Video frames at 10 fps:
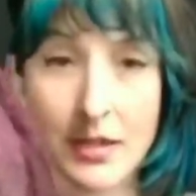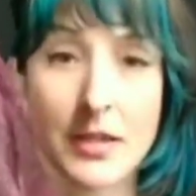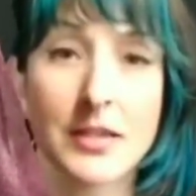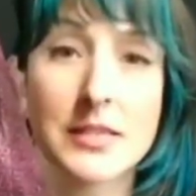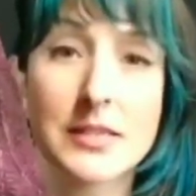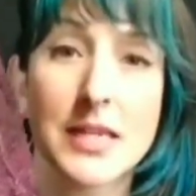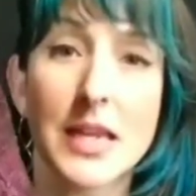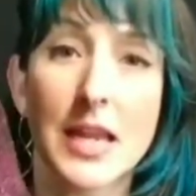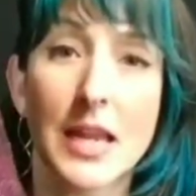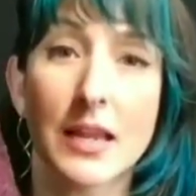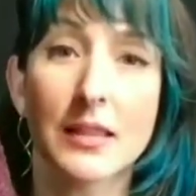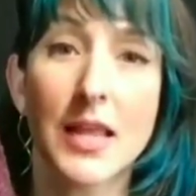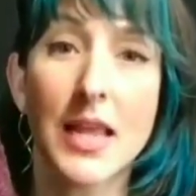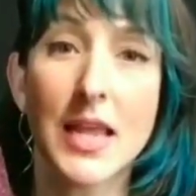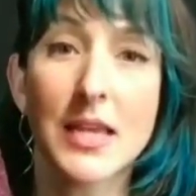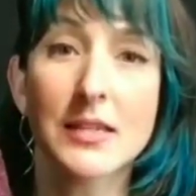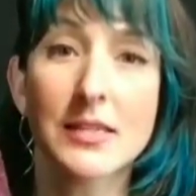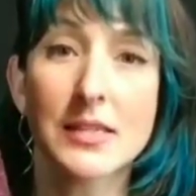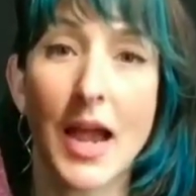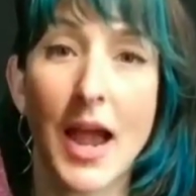seeing the
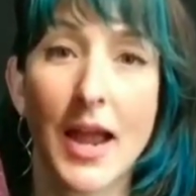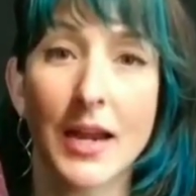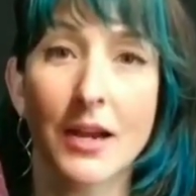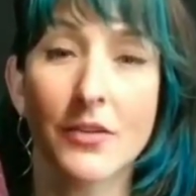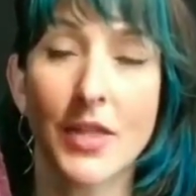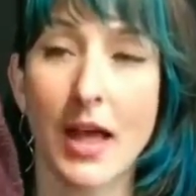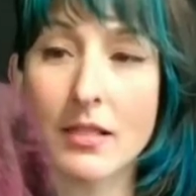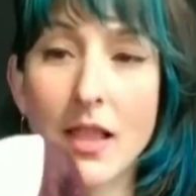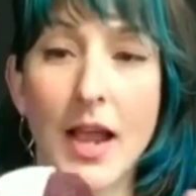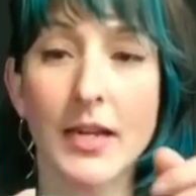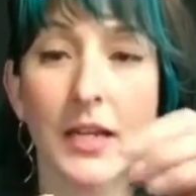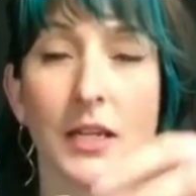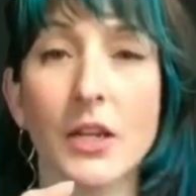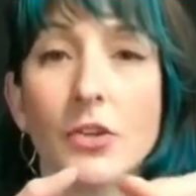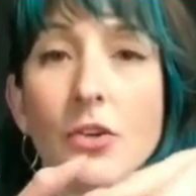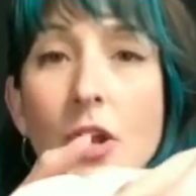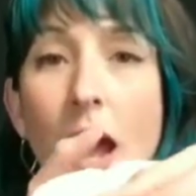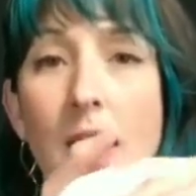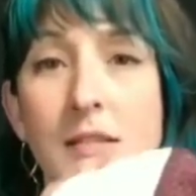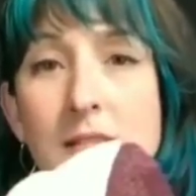inside of that lining. You're
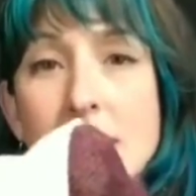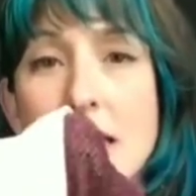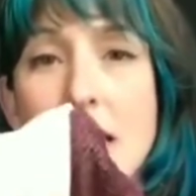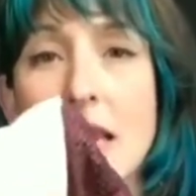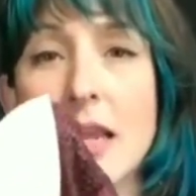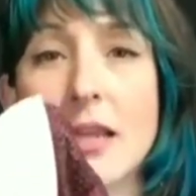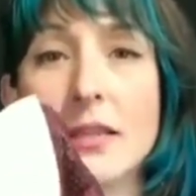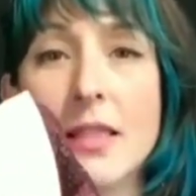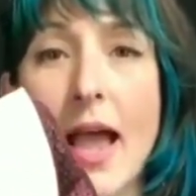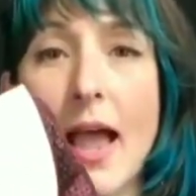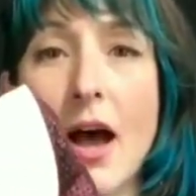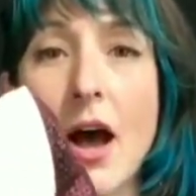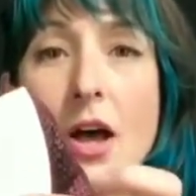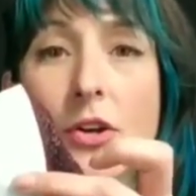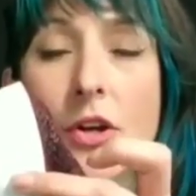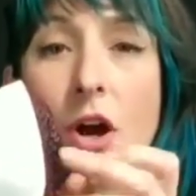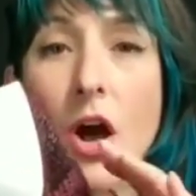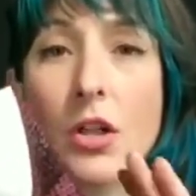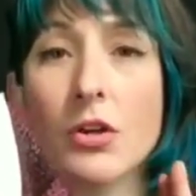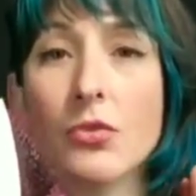not seeing the under
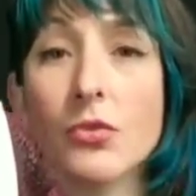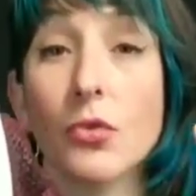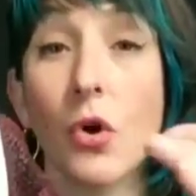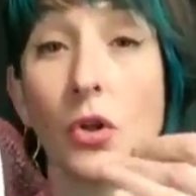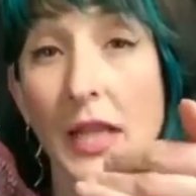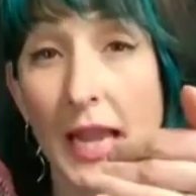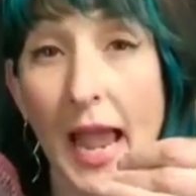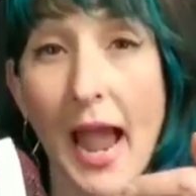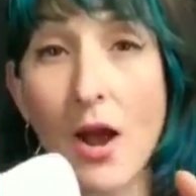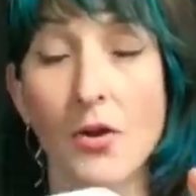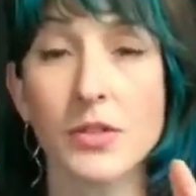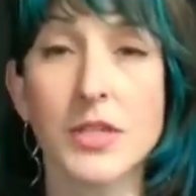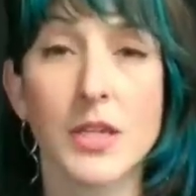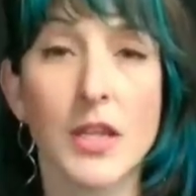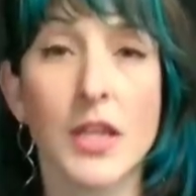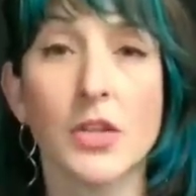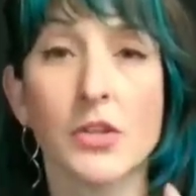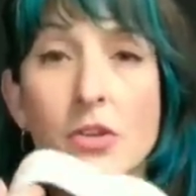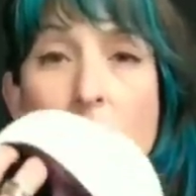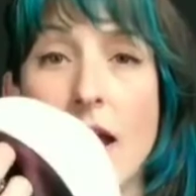collar rolling out.
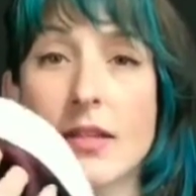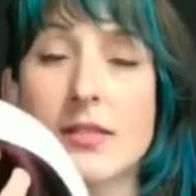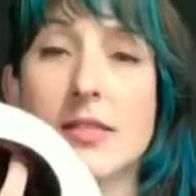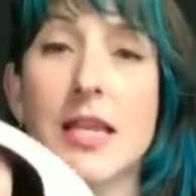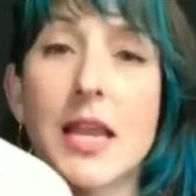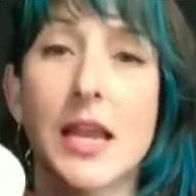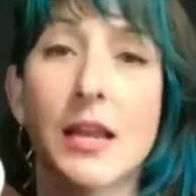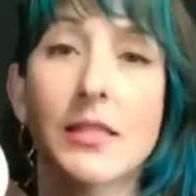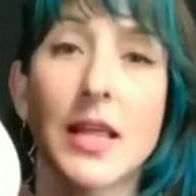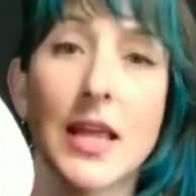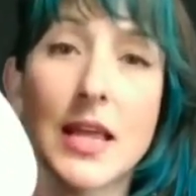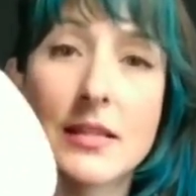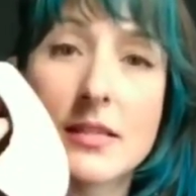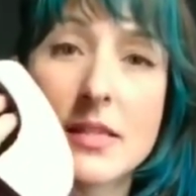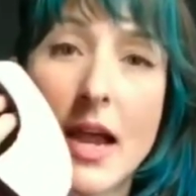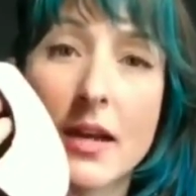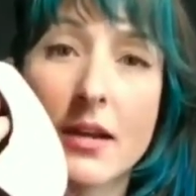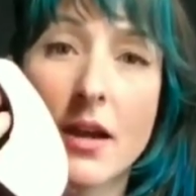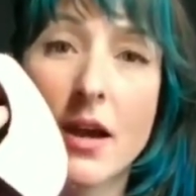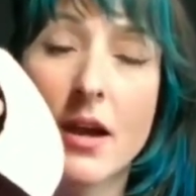You're not seeing the
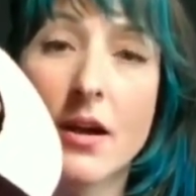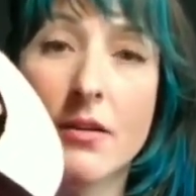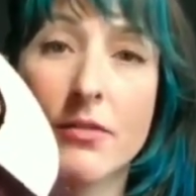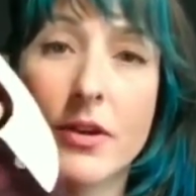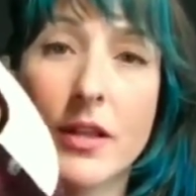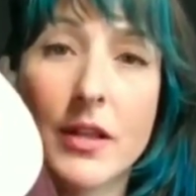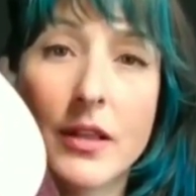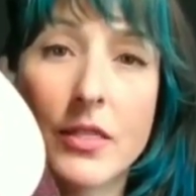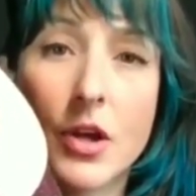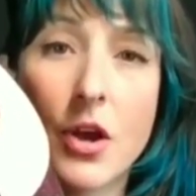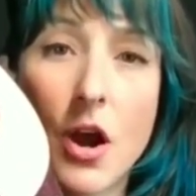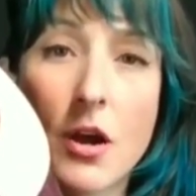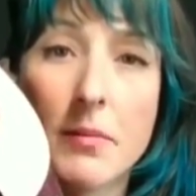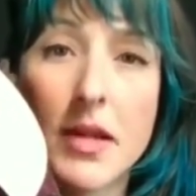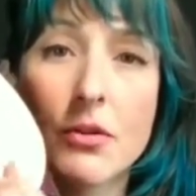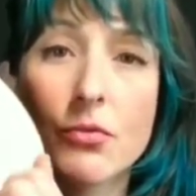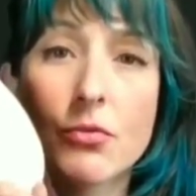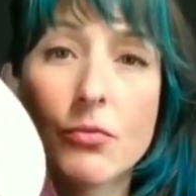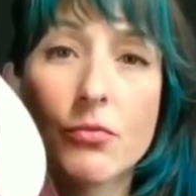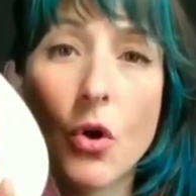inside of the garment
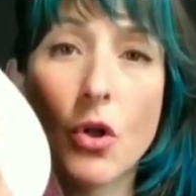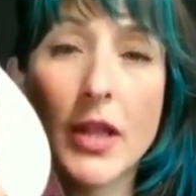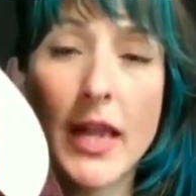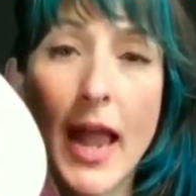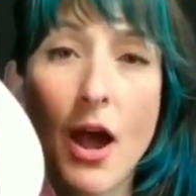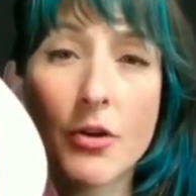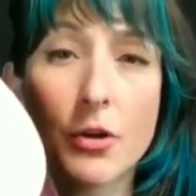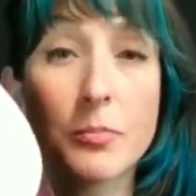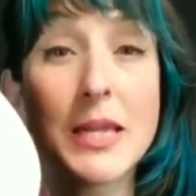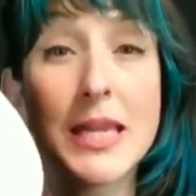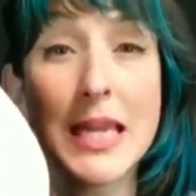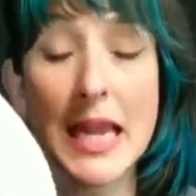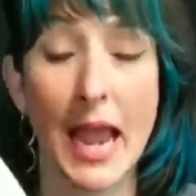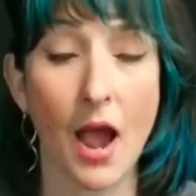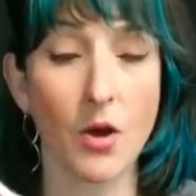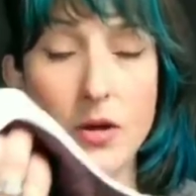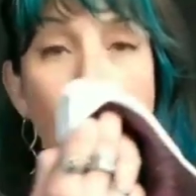rolling out or peeking out.